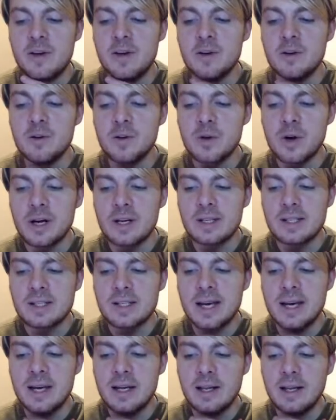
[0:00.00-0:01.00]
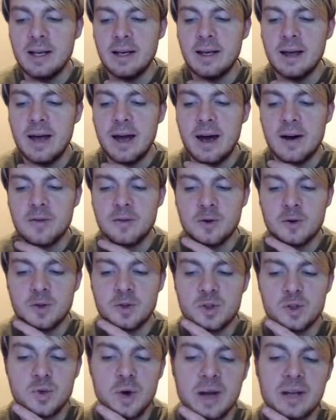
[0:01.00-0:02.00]
incorrect scaling after
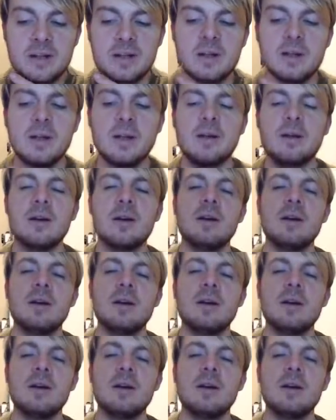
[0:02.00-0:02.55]
strengthening.